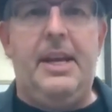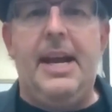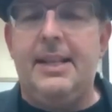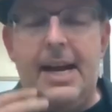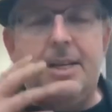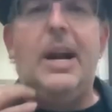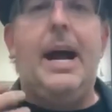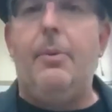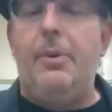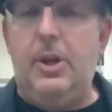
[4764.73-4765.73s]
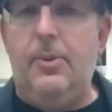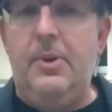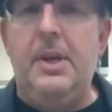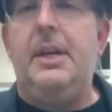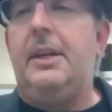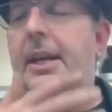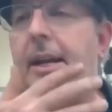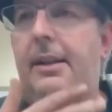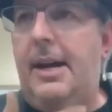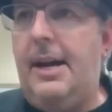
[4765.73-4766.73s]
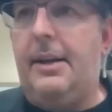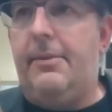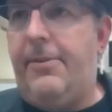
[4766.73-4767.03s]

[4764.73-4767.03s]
And that's what I would do. Get a lot,